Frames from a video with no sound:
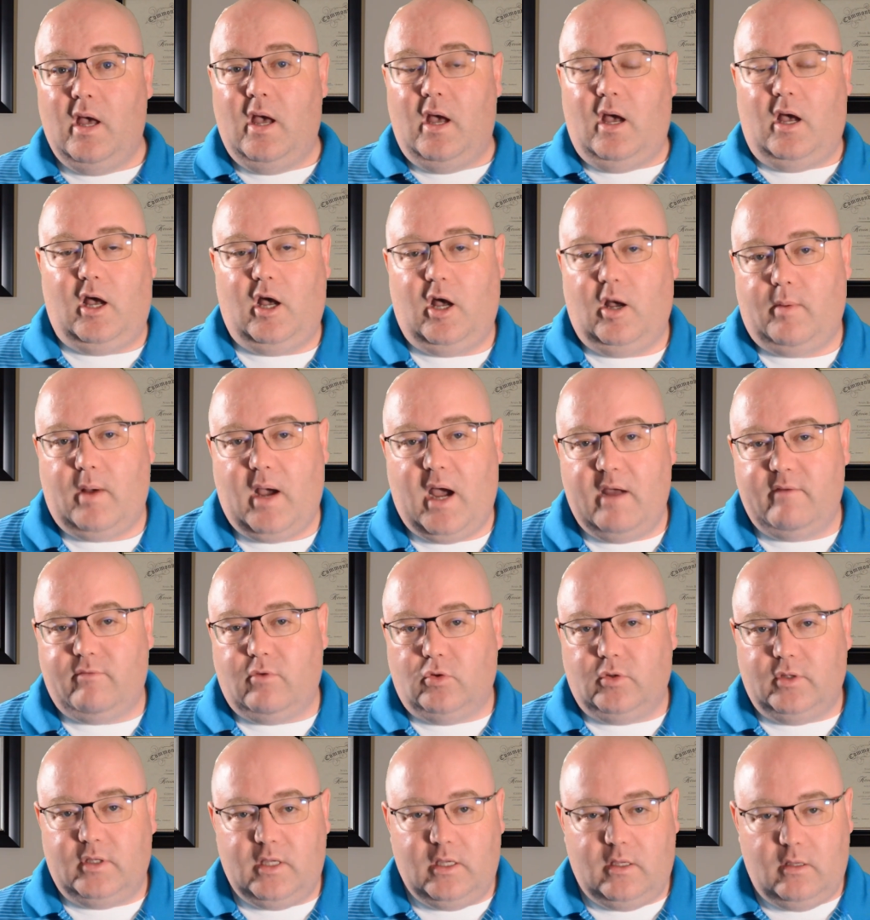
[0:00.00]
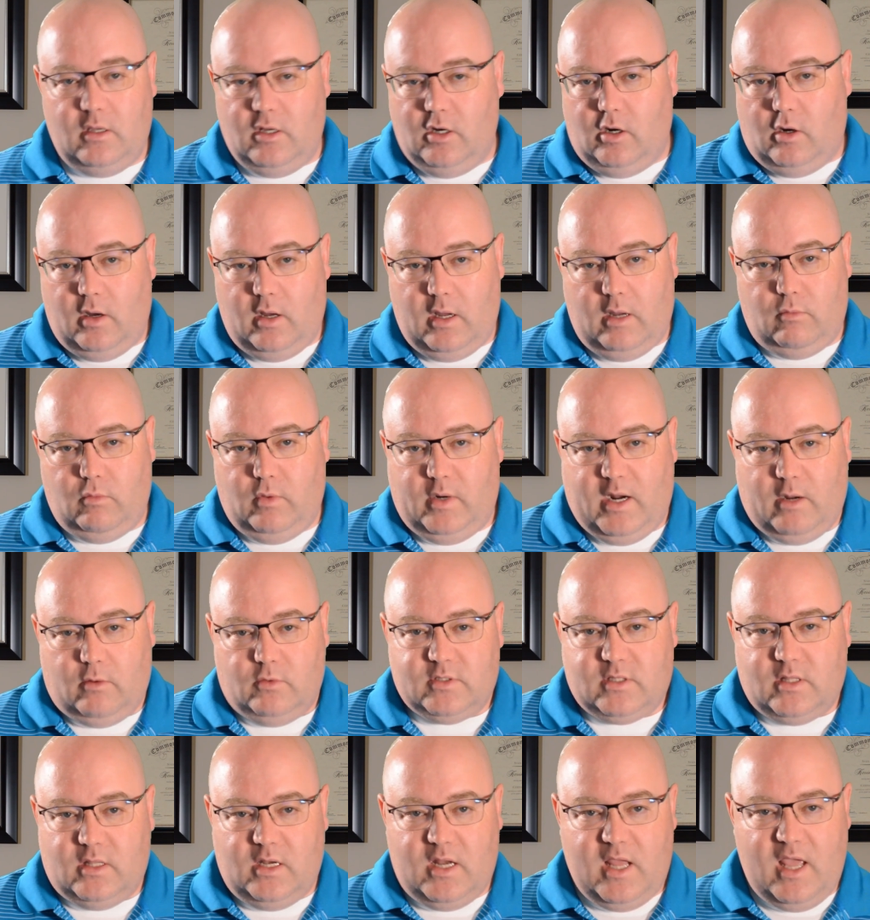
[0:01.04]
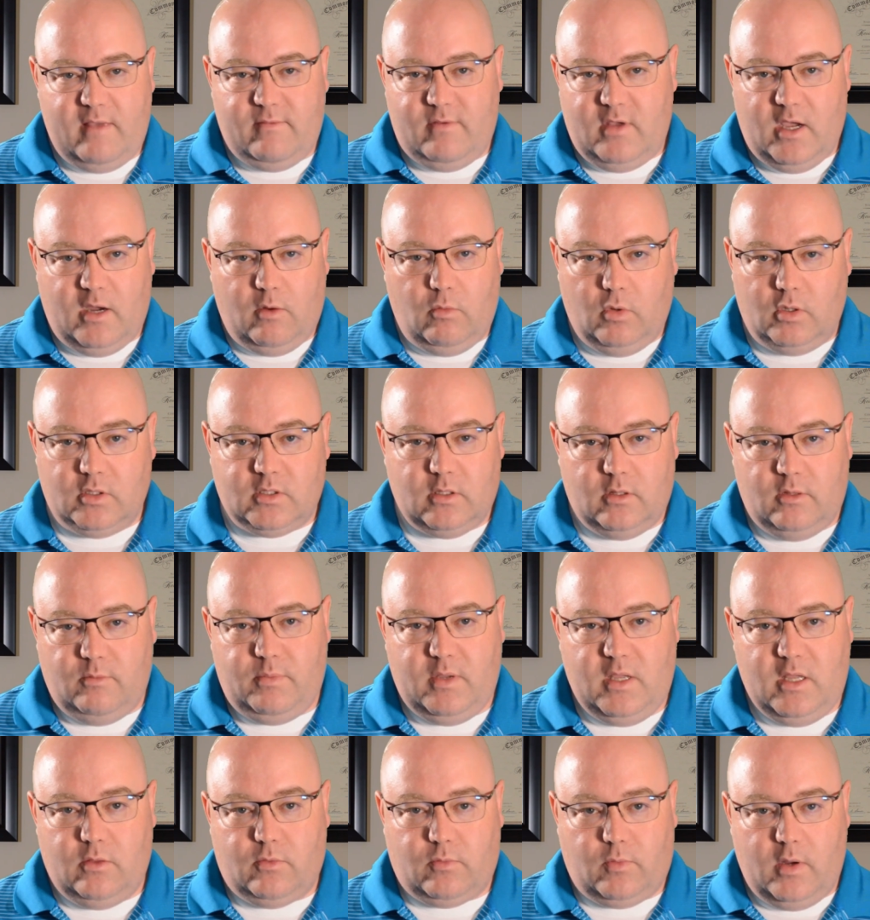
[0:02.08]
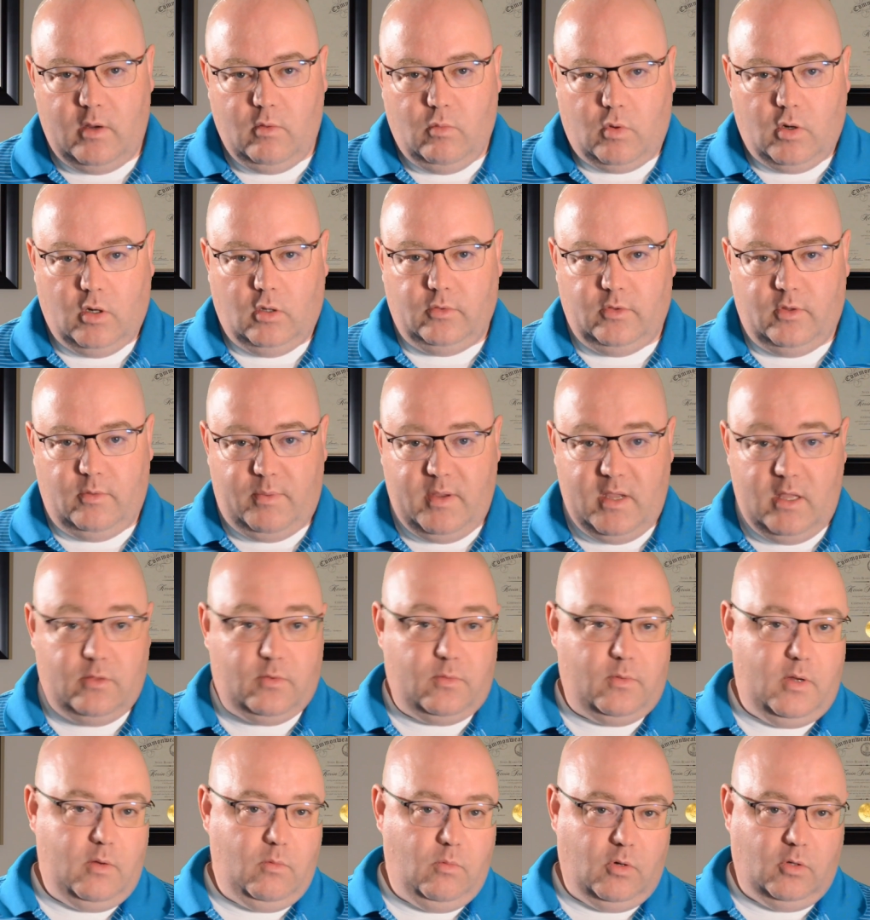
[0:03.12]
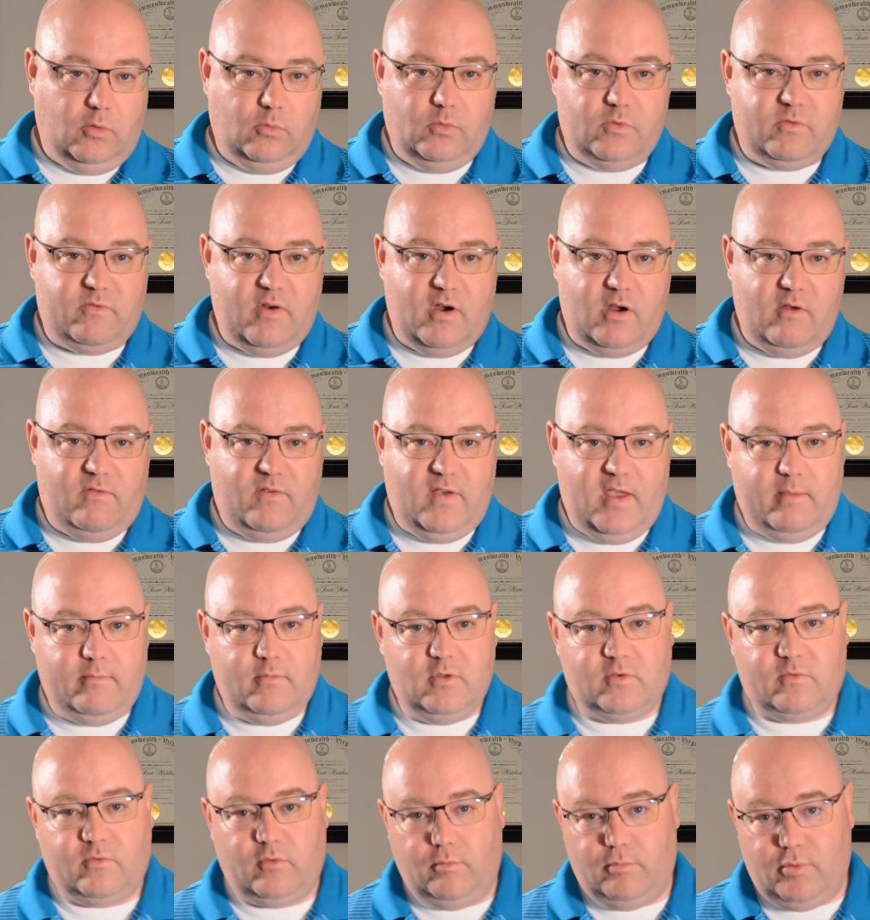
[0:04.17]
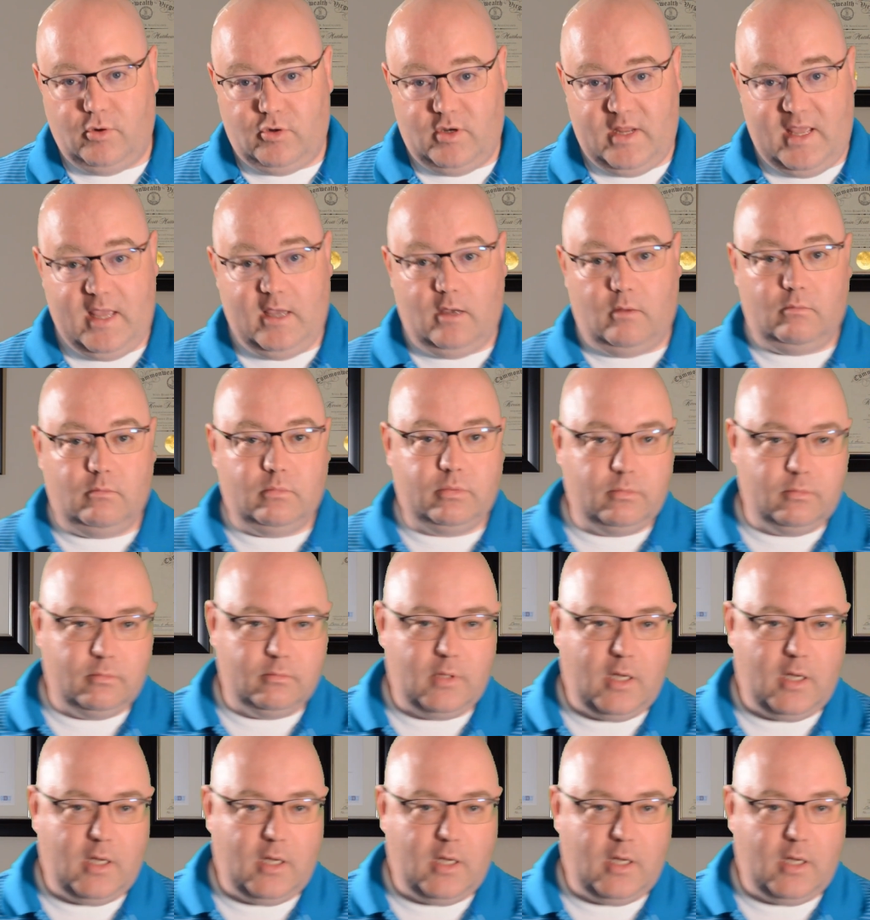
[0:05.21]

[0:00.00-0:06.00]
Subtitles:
I've only, when I was in the Navy, I worked in the P3 world, and the P3 world was very famous for per diem,